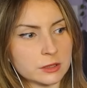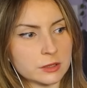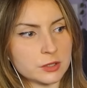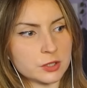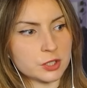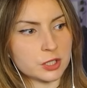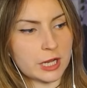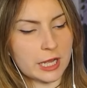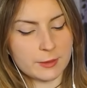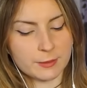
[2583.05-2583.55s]

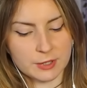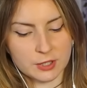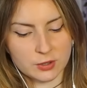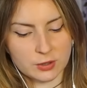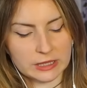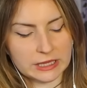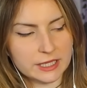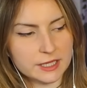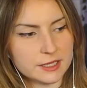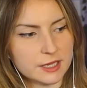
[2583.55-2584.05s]
Should I be
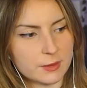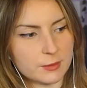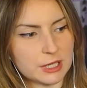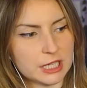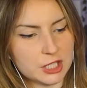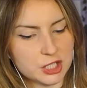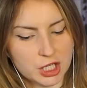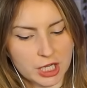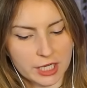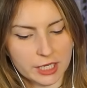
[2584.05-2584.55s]
doing this? I'm in a
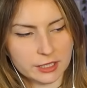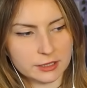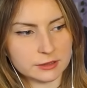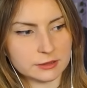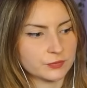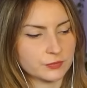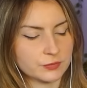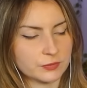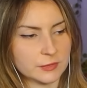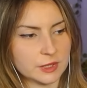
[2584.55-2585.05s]
chair.
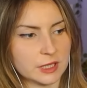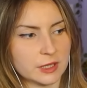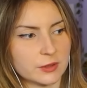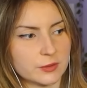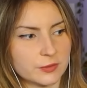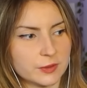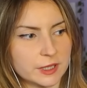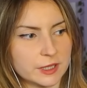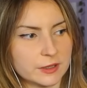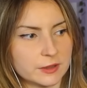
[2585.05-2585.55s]
I don't
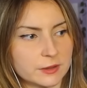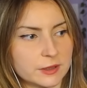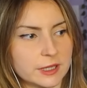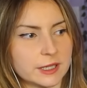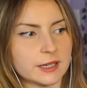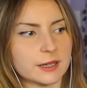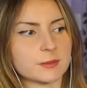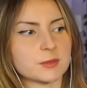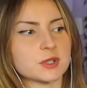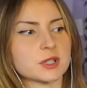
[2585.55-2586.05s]
feel like doing
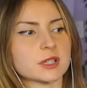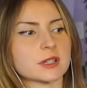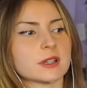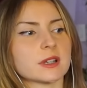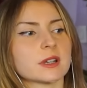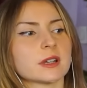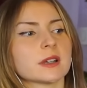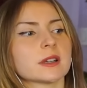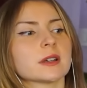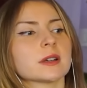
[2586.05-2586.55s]
it. I'm just
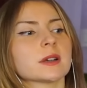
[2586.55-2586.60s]
gonna...